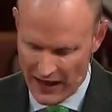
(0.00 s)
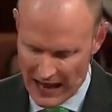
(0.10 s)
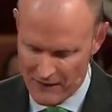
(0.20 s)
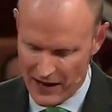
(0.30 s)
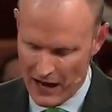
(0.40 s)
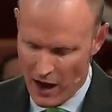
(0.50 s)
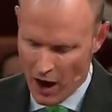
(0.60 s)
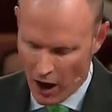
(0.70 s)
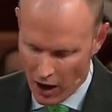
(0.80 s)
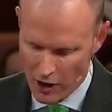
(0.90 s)
heavy
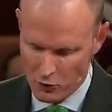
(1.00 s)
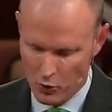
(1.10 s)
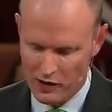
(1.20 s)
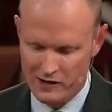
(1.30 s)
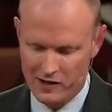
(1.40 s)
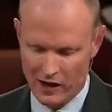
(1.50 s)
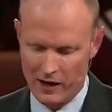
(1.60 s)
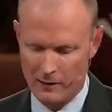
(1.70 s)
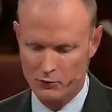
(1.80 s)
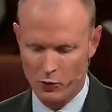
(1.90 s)
hardwood
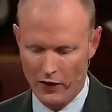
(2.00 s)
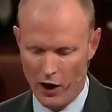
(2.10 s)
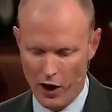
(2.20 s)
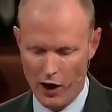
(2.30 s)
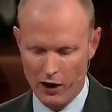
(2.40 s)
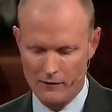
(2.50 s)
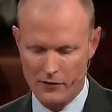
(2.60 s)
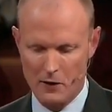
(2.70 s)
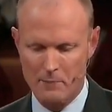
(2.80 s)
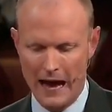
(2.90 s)
clubs with all of
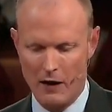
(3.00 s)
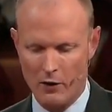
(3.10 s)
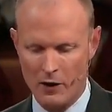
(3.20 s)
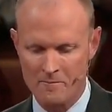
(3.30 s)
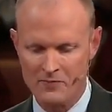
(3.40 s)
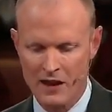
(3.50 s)
their power,